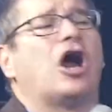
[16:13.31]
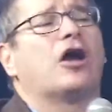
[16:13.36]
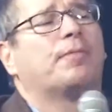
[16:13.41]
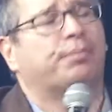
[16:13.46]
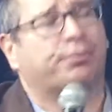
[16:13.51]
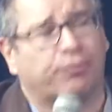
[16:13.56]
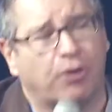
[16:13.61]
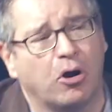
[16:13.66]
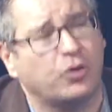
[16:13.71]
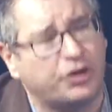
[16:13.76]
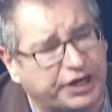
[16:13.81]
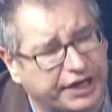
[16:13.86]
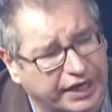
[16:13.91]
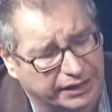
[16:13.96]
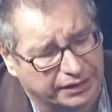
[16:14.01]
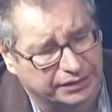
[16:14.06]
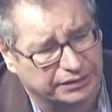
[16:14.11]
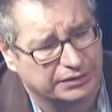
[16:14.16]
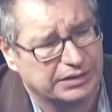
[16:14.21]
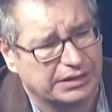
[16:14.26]
are
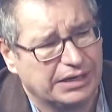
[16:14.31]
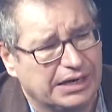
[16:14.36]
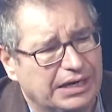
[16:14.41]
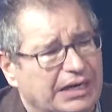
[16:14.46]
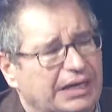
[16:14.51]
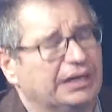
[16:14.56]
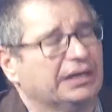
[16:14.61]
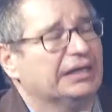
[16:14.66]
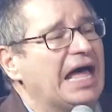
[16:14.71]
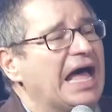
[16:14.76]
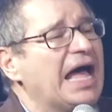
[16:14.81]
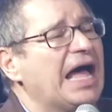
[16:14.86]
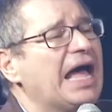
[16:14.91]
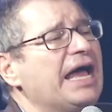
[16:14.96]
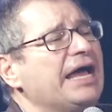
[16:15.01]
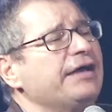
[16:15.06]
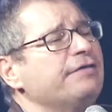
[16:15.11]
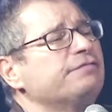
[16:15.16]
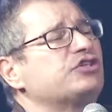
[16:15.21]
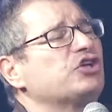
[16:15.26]
broken.
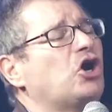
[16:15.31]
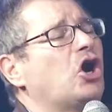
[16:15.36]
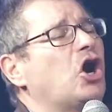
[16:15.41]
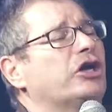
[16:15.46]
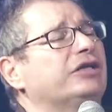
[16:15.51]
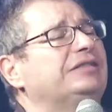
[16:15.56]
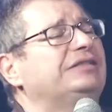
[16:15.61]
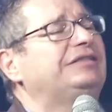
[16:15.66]
Lives are